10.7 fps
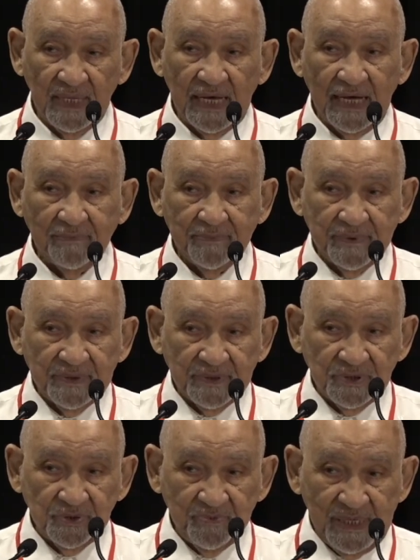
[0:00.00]
up
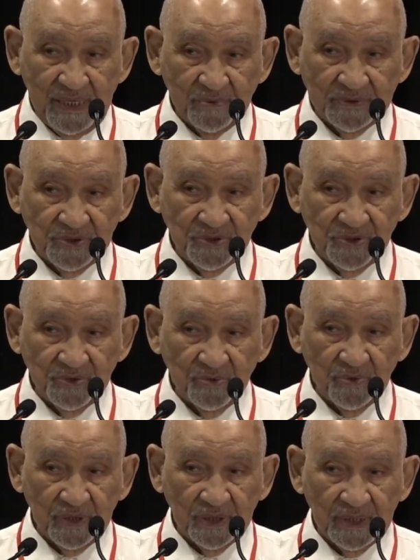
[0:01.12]
to be able to do the
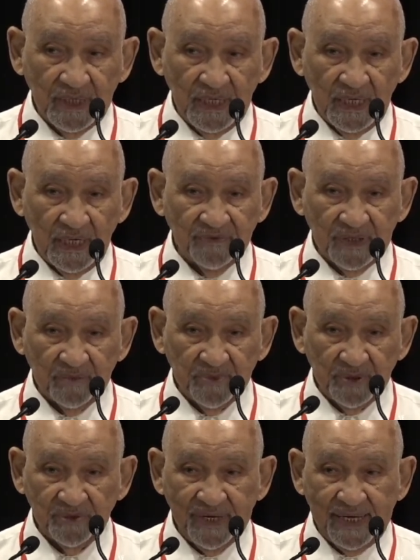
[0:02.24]
work of the
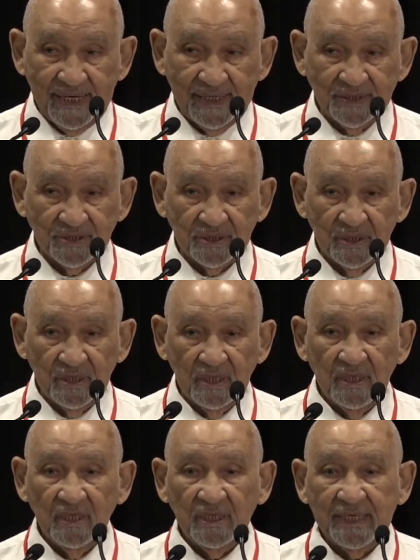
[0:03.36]
computer age.
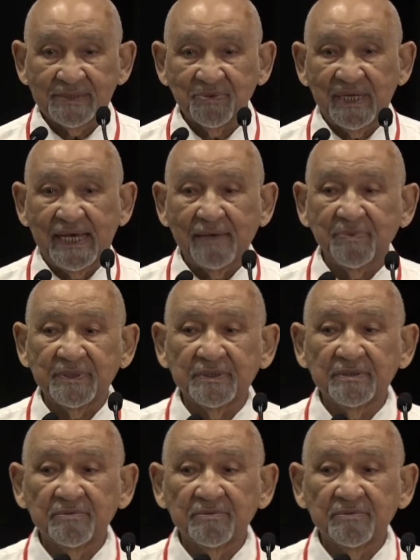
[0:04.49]
Guess what happened?